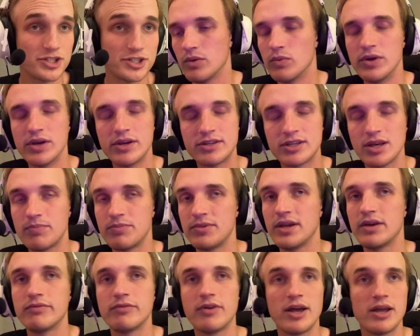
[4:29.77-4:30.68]
We accept the
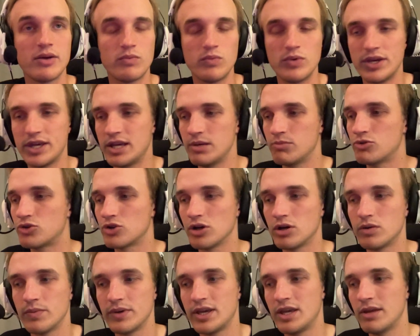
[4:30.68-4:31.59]
invite, we keep
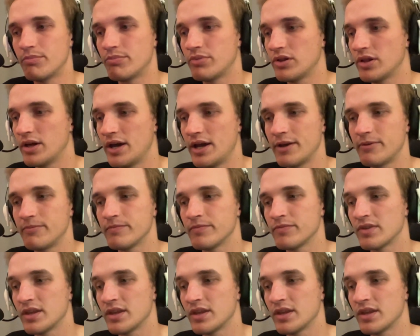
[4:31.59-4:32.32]
drilling, we keep playing.